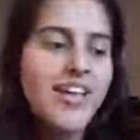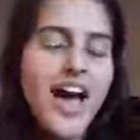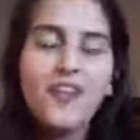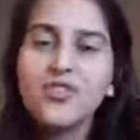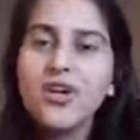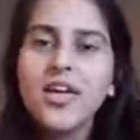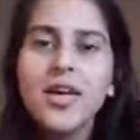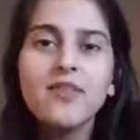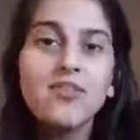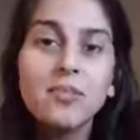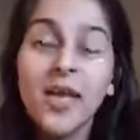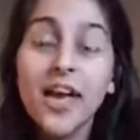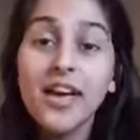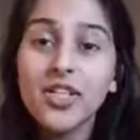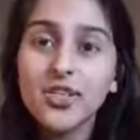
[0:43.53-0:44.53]
and after I gave
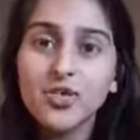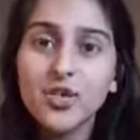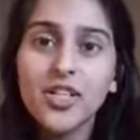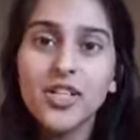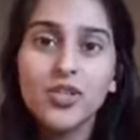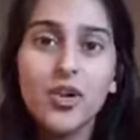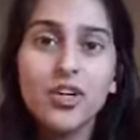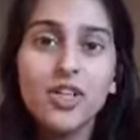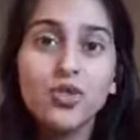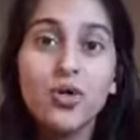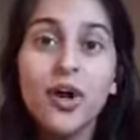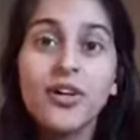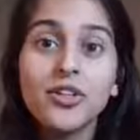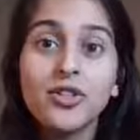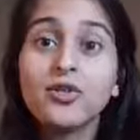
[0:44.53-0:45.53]
him that answer, he started
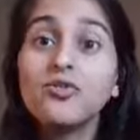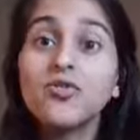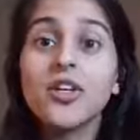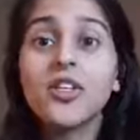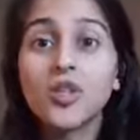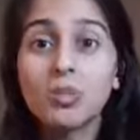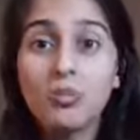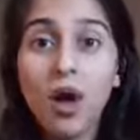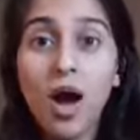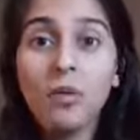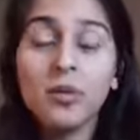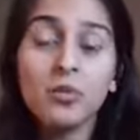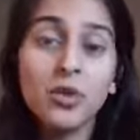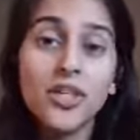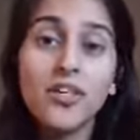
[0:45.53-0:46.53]
trying to fix a
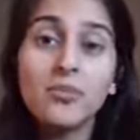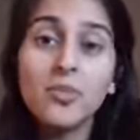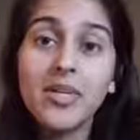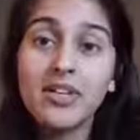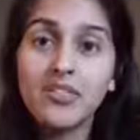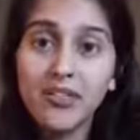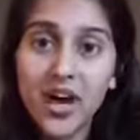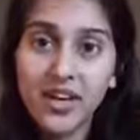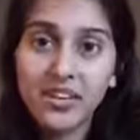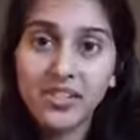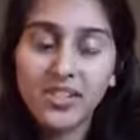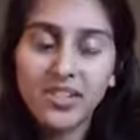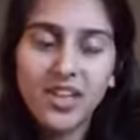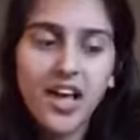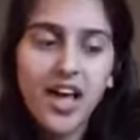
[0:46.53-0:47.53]
problem or give me
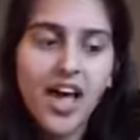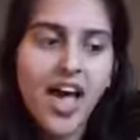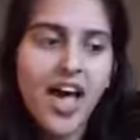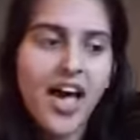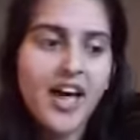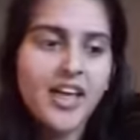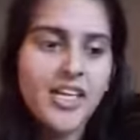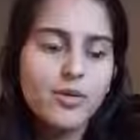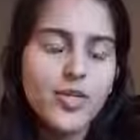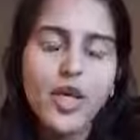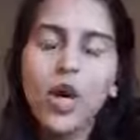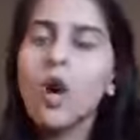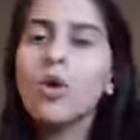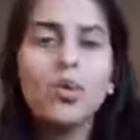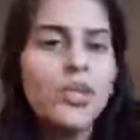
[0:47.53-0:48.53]
advice. And he was
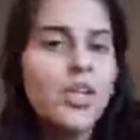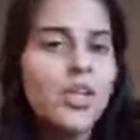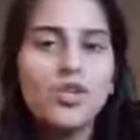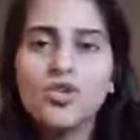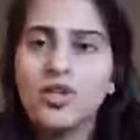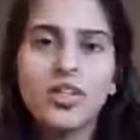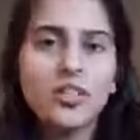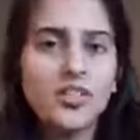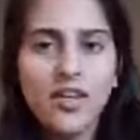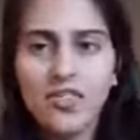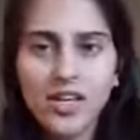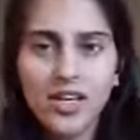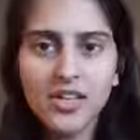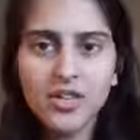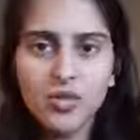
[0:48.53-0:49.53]
like, Oh, well, then you should have
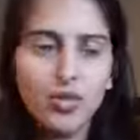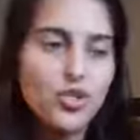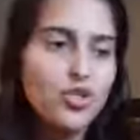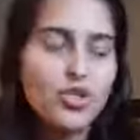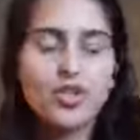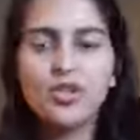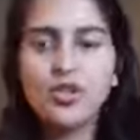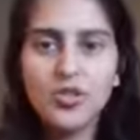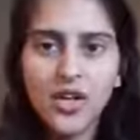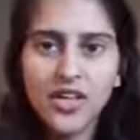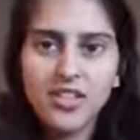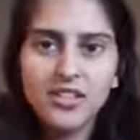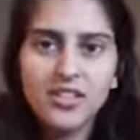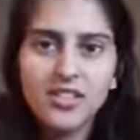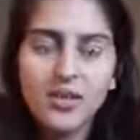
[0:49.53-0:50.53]
done this, or you should do
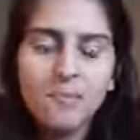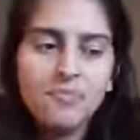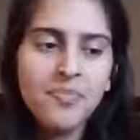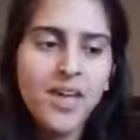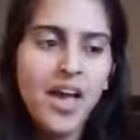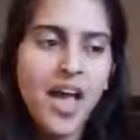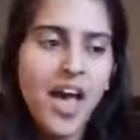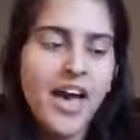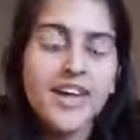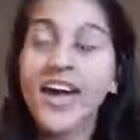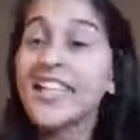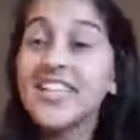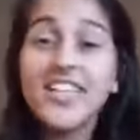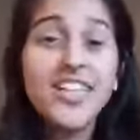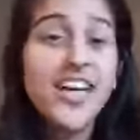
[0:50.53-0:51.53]
this.
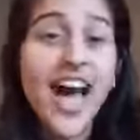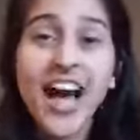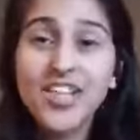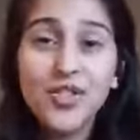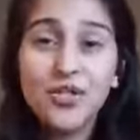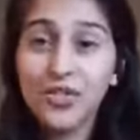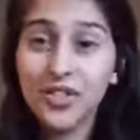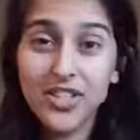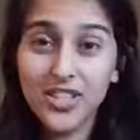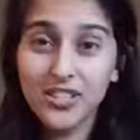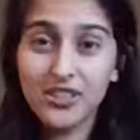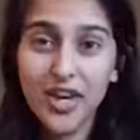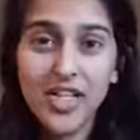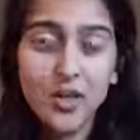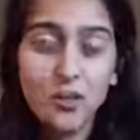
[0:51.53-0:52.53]
And I didn't ask for
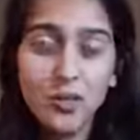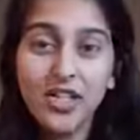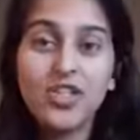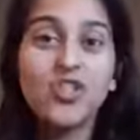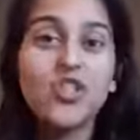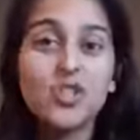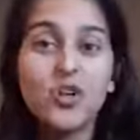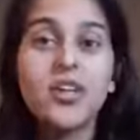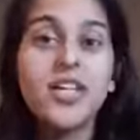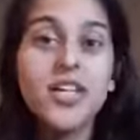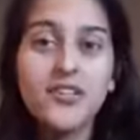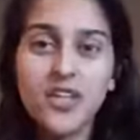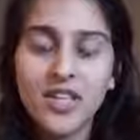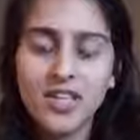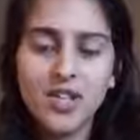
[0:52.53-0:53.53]
this advice, but he just
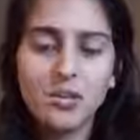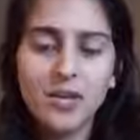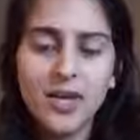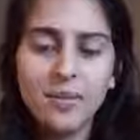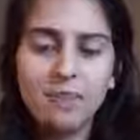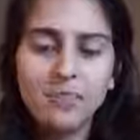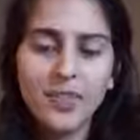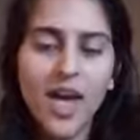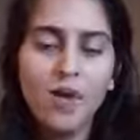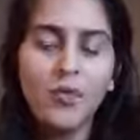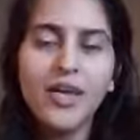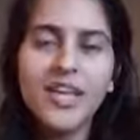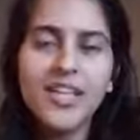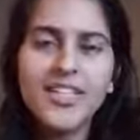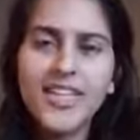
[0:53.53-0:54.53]
started giving it to me.
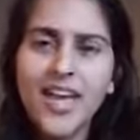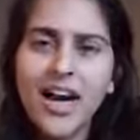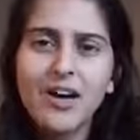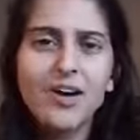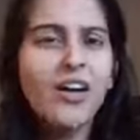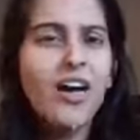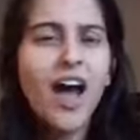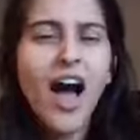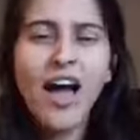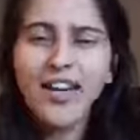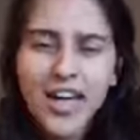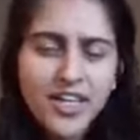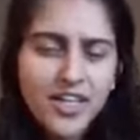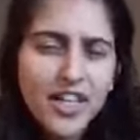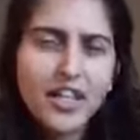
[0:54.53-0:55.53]
And when he did, I,
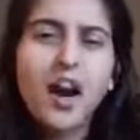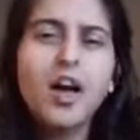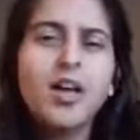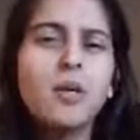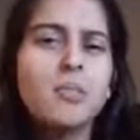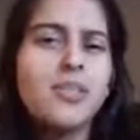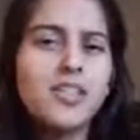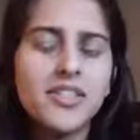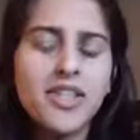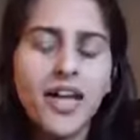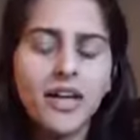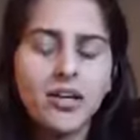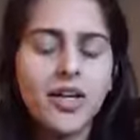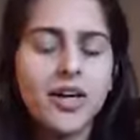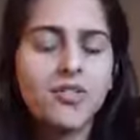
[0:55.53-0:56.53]
I kind of got caught up in the
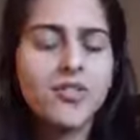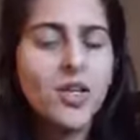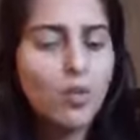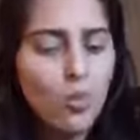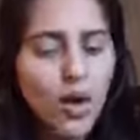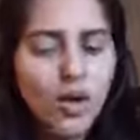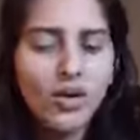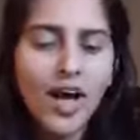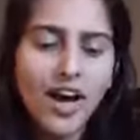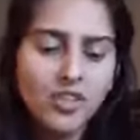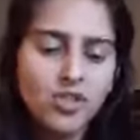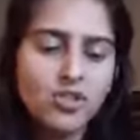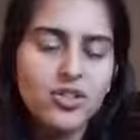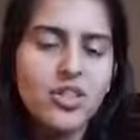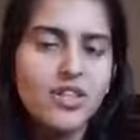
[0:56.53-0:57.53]
cycle and I was like, well,
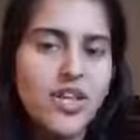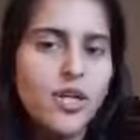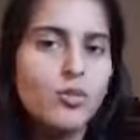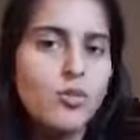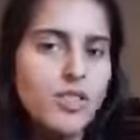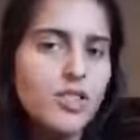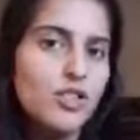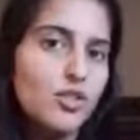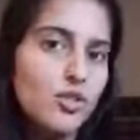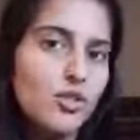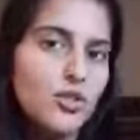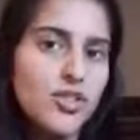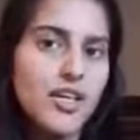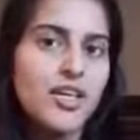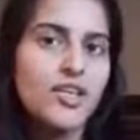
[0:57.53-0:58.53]
actually, like we did do
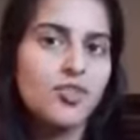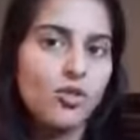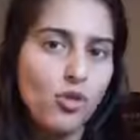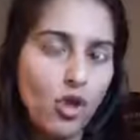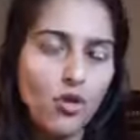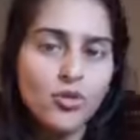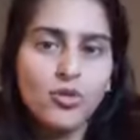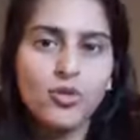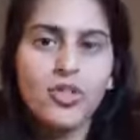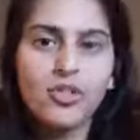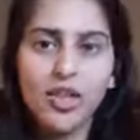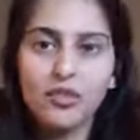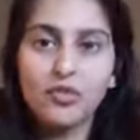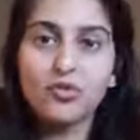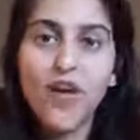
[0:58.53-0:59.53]
those things or also
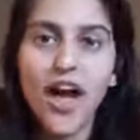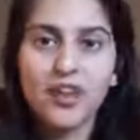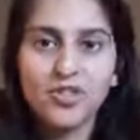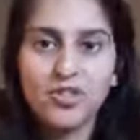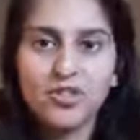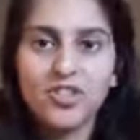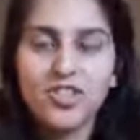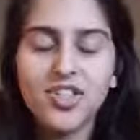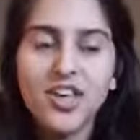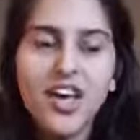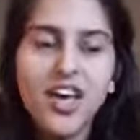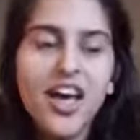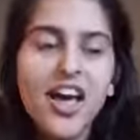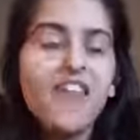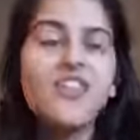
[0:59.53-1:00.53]
these other factors.
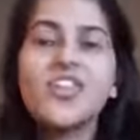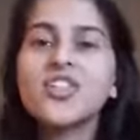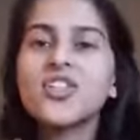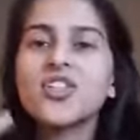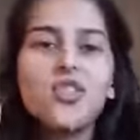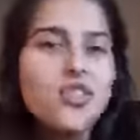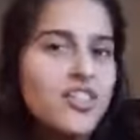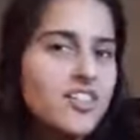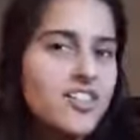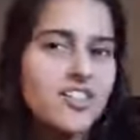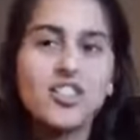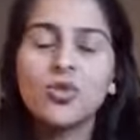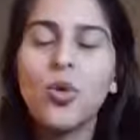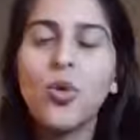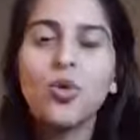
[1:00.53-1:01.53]
And this turned
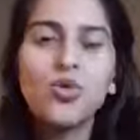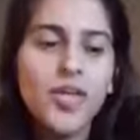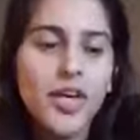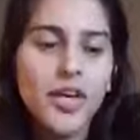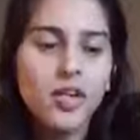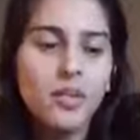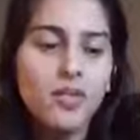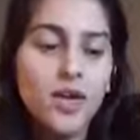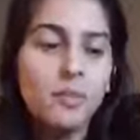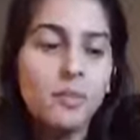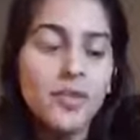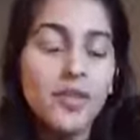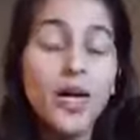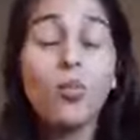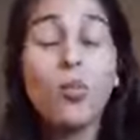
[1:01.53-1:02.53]
into this whole cycle of
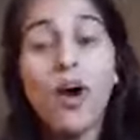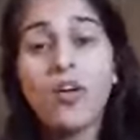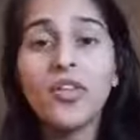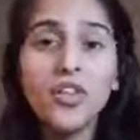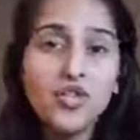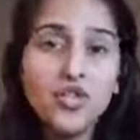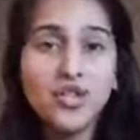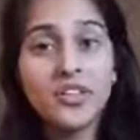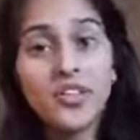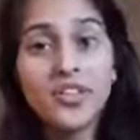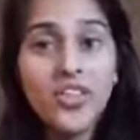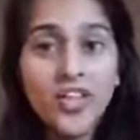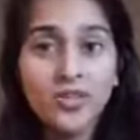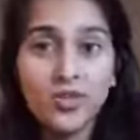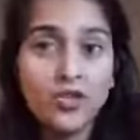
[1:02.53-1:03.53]
him being like, well, then you should
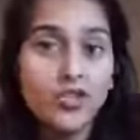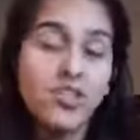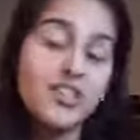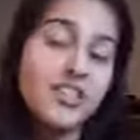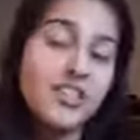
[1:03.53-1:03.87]
have done this or you